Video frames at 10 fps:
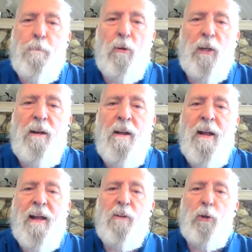million
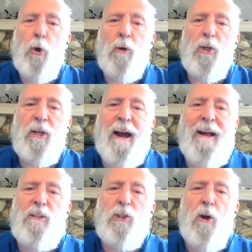in the Georgia
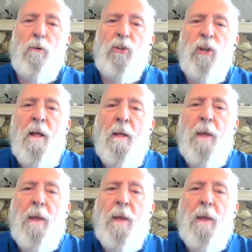Guidestones.